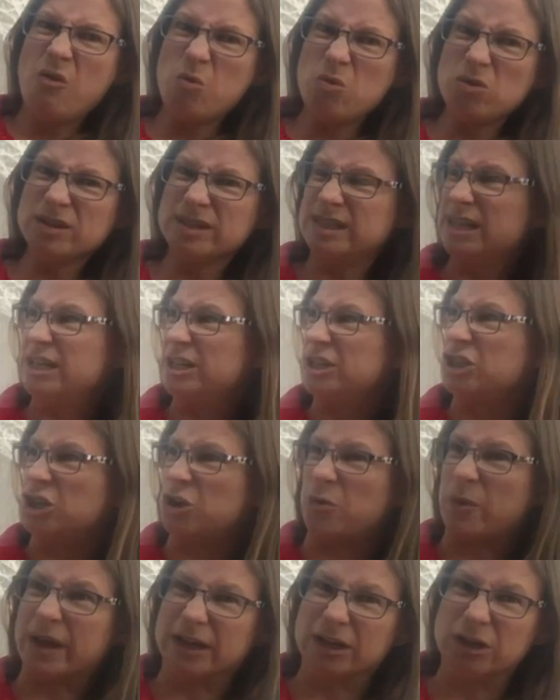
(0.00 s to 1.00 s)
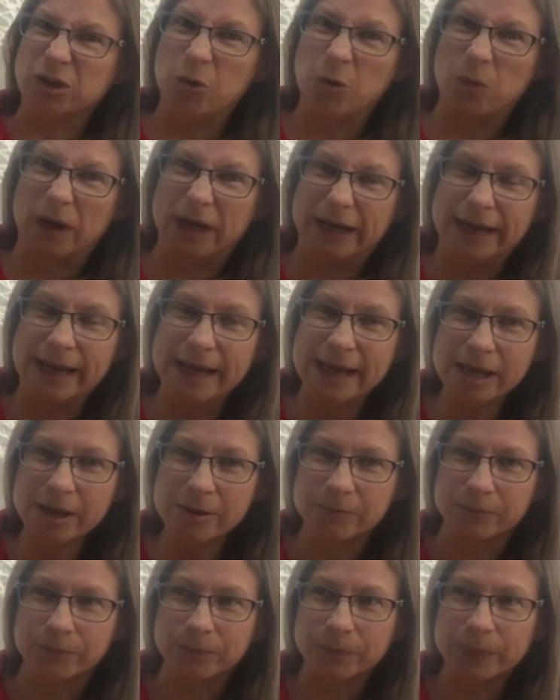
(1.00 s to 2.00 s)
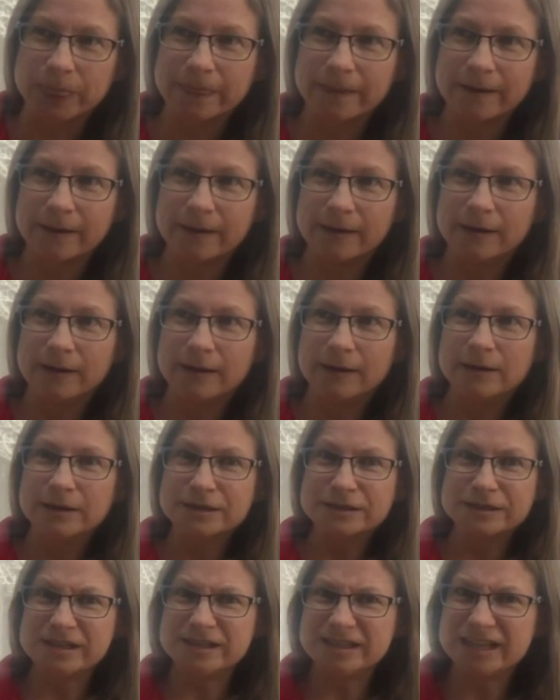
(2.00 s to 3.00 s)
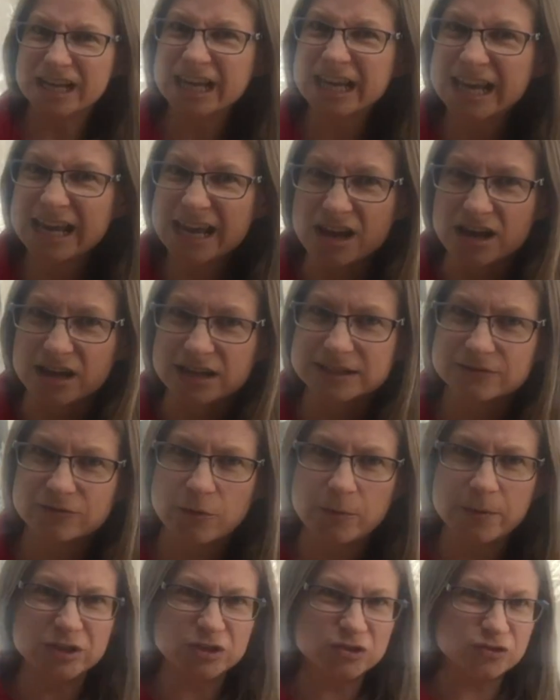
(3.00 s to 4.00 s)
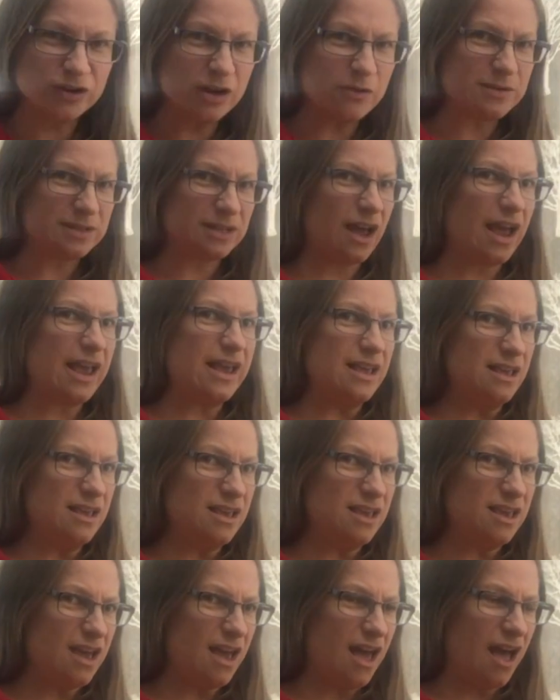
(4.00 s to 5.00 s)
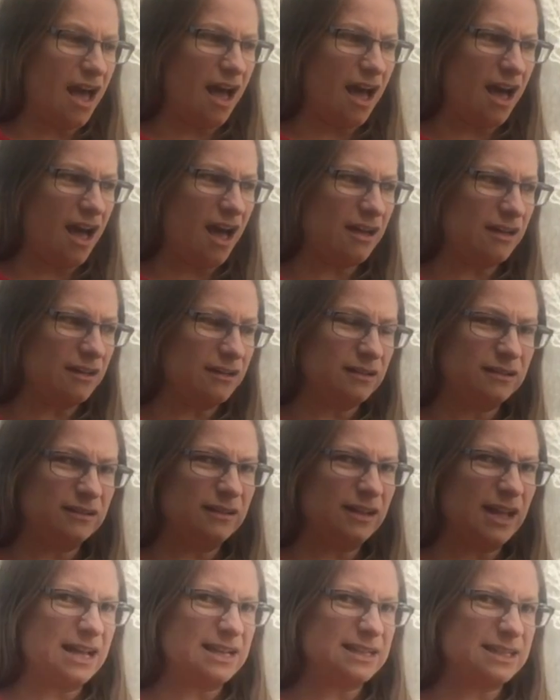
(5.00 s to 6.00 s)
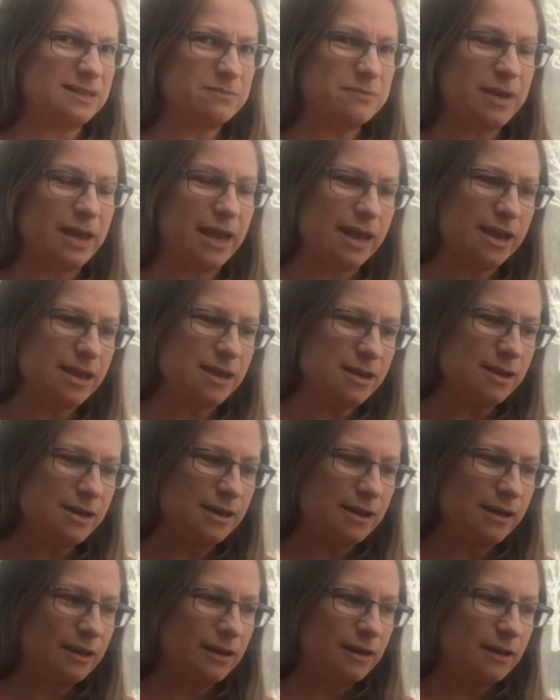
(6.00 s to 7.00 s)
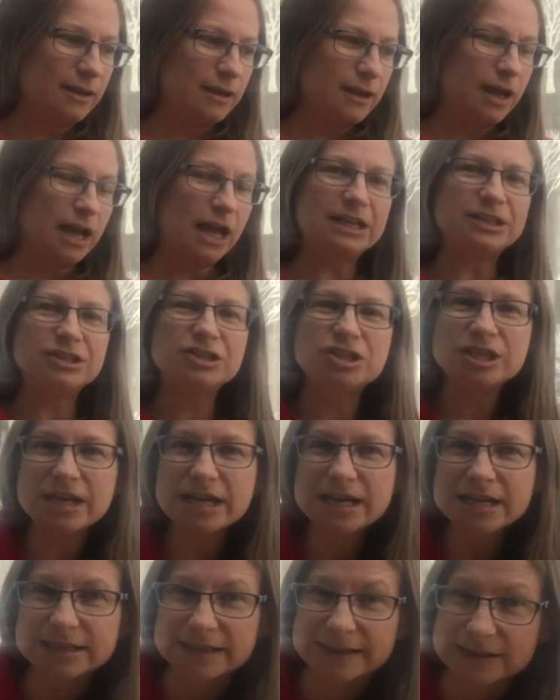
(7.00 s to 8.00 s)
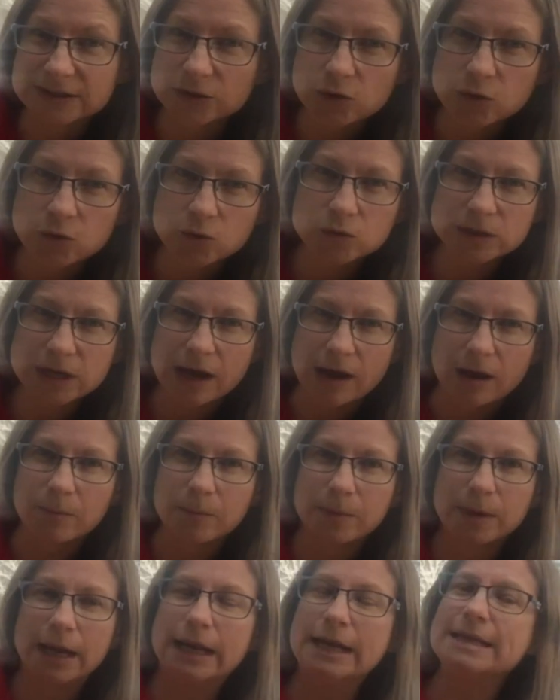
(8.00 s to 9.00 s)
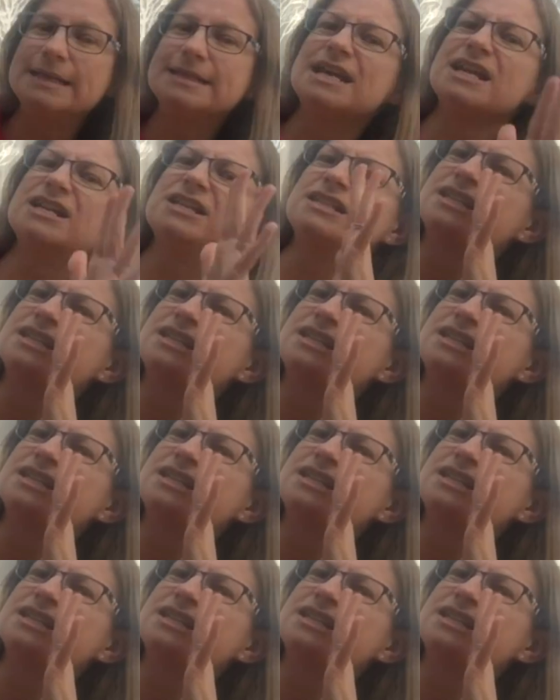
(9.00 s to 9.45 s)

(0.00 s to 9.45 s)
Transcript: What's he doing calling him? So Zacchaeus from his tree was like, yeah, that's me. And Jesus called up and he said,